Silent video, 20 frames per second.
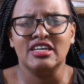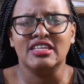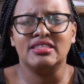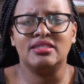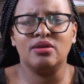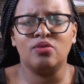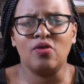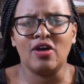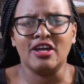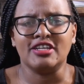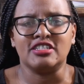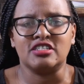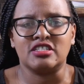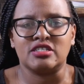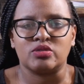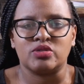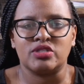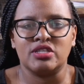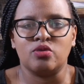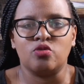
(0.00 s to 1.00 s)
They want
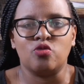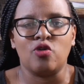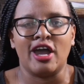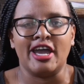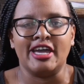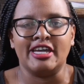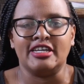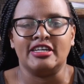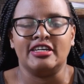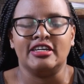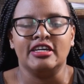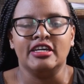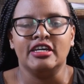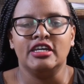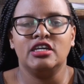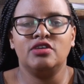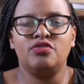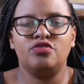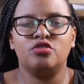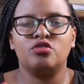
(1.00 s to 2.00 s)
the why.
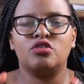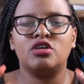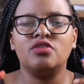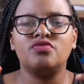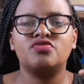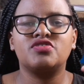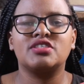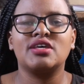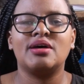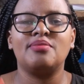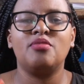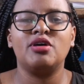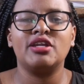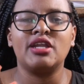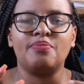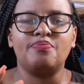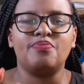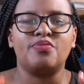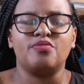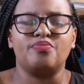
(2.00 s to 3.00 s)
If you give someone a
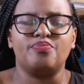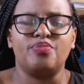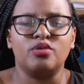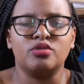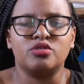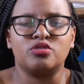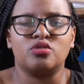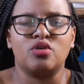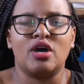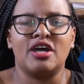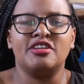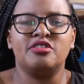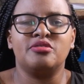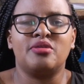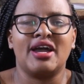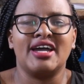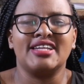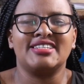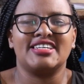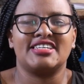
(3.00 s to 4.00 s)
proposal and you
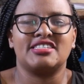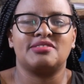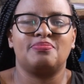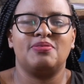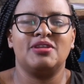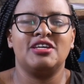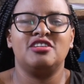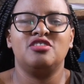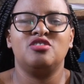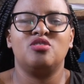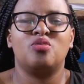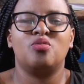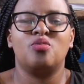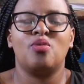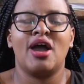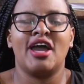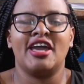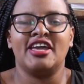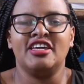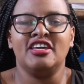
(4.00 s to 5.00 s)
can't explain your
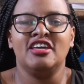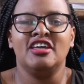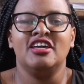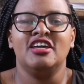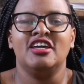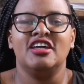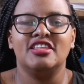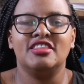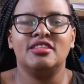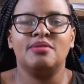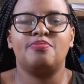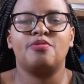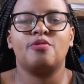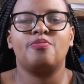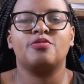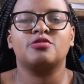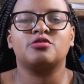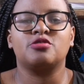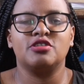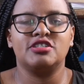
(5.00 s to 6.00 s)
why, the
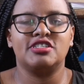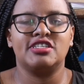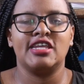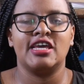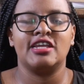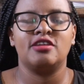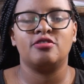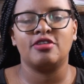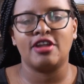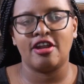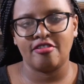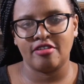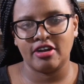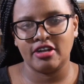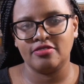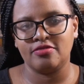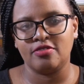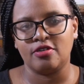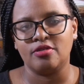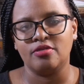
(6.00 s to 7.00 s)
proposal is dead on
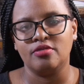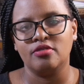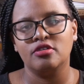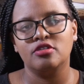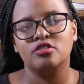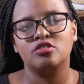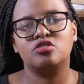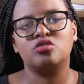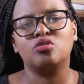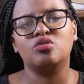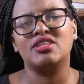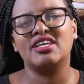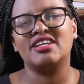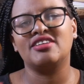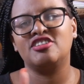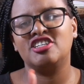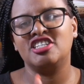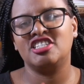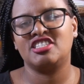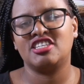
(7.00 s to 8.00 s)
arrival. So the
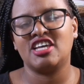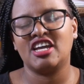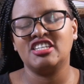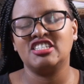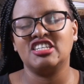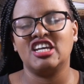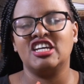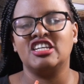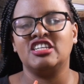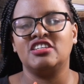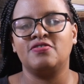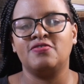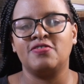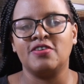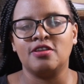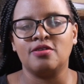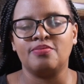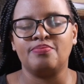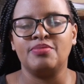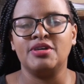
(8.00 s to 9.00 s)
research and
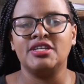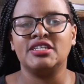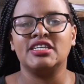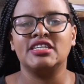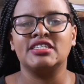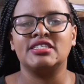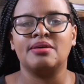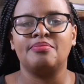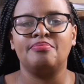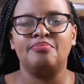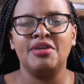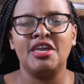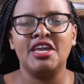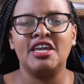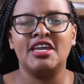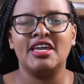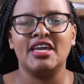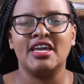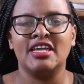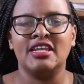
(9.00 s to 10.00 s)
development is a
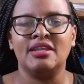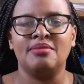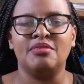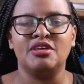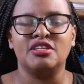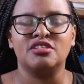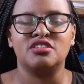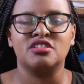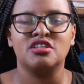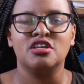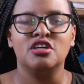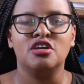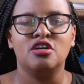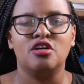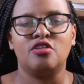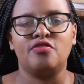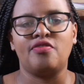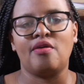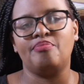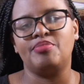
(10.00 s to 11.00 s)
big element
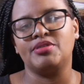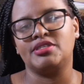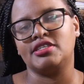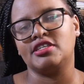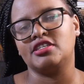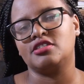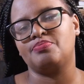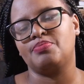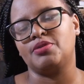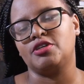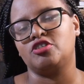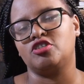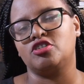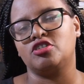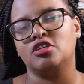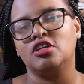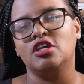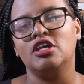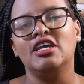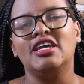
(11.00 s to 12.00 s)
of a business
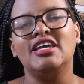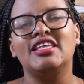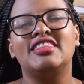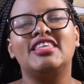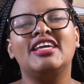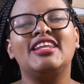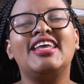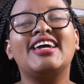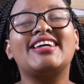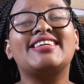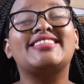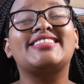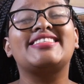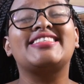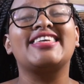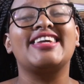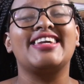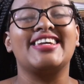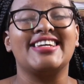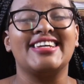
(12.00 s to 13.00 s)
pitch. The next
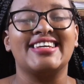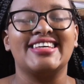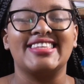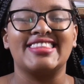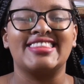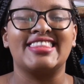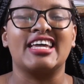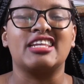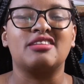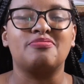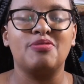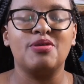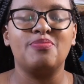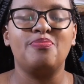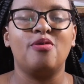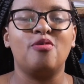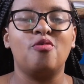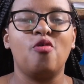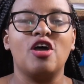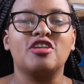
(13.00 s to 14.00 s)
thing that
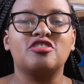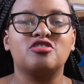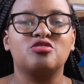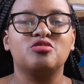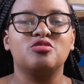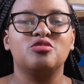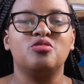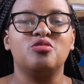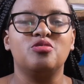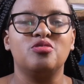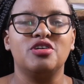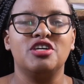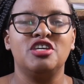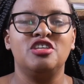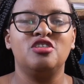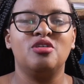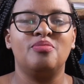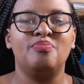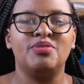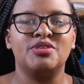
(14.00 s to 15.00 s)
people want to know in
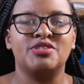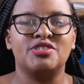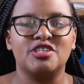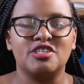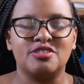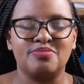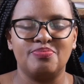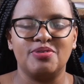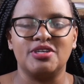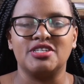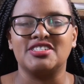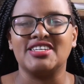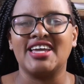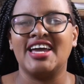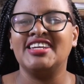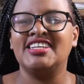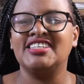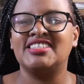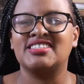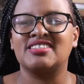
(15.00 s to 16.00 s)
your business pitch,
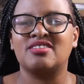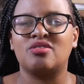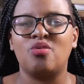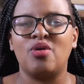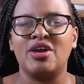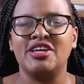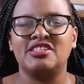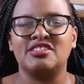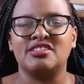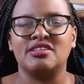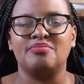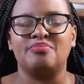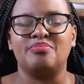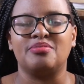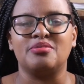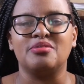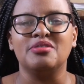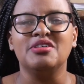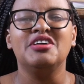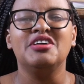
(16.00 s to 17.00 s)
and it's quite
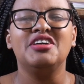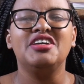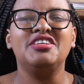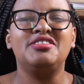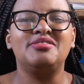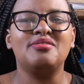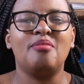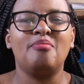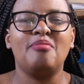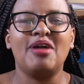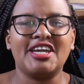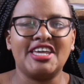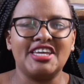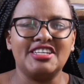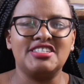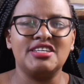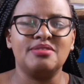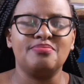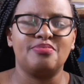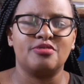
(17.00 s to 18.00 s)
simple, is your
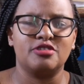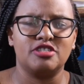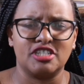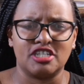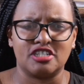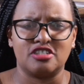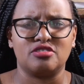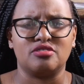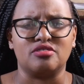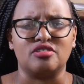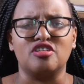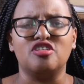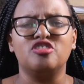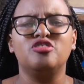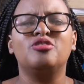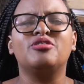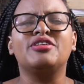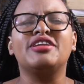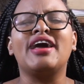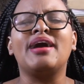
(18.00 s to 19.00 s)
marketing projection,
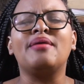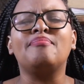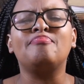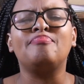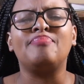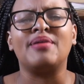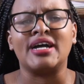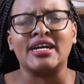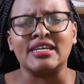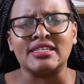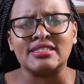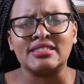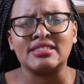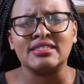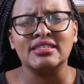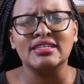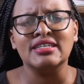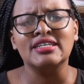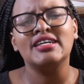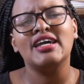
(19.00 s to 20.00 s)
your numbers.
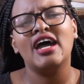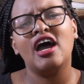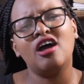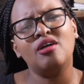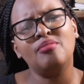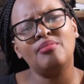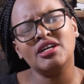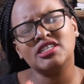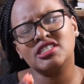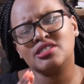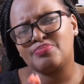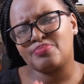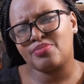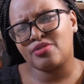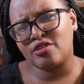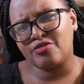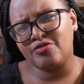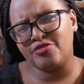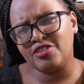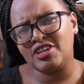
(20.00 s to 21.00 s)
How much
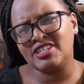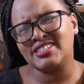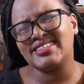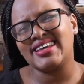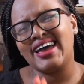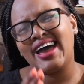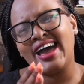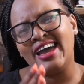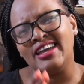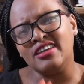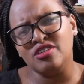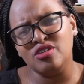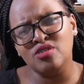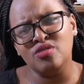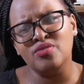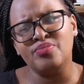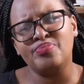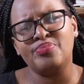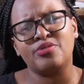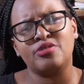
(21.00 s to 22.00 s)
profit are
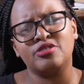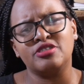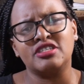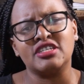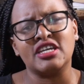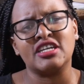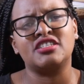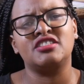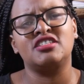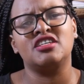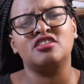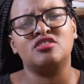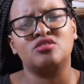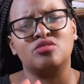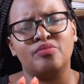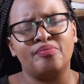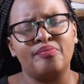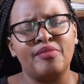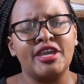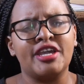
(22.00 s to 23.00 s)
you projecting to
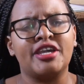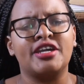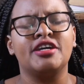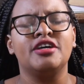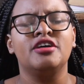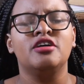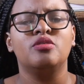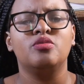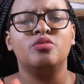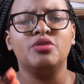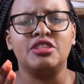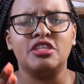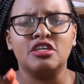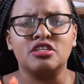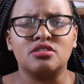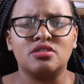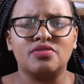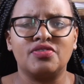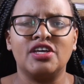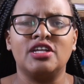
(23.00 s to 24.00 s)
make with
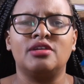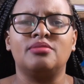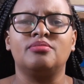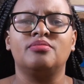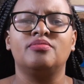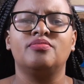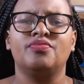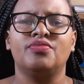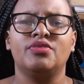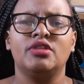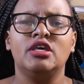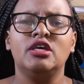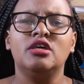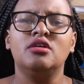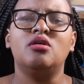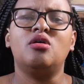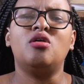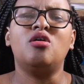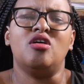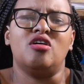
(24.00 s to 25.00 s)
this film?
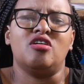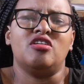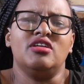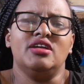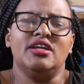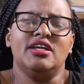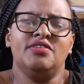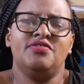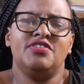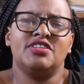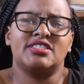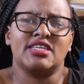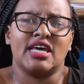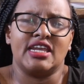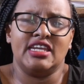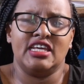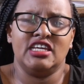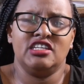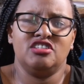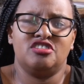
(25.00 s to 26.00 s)
Or if it's
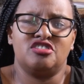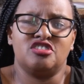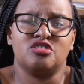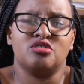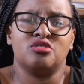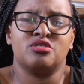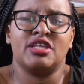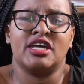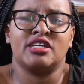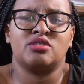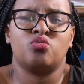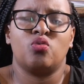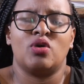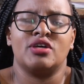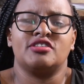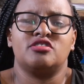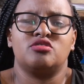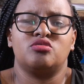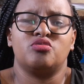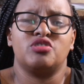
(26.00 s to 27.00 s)
an NGO that
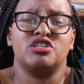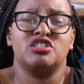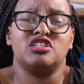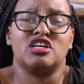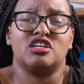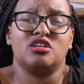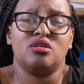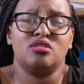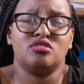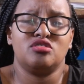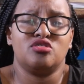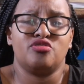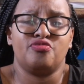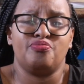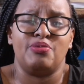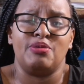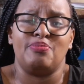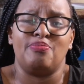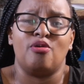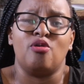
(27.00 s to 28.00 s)
wants to reach a lot of
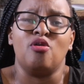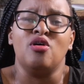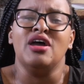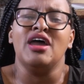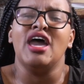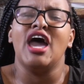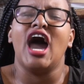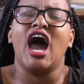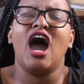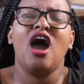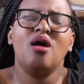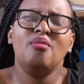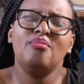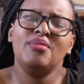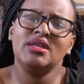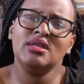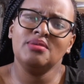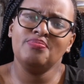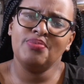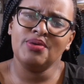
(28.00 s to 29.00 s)
people, how
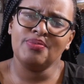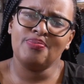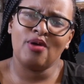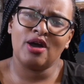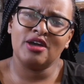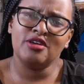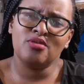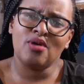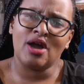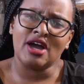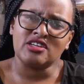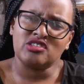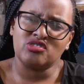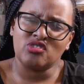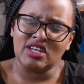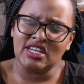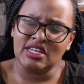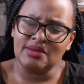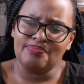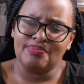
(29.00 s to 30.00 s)
many people are you
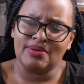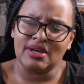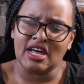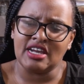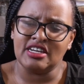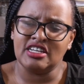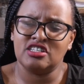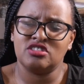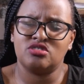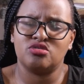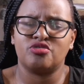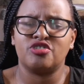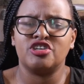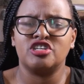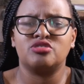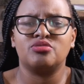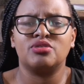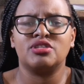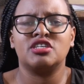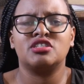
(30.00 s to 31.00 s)
actually planning to
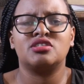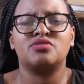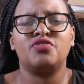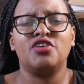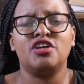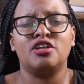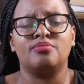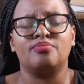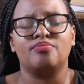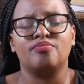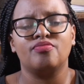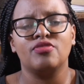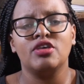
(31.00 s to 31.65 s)
reach with this film?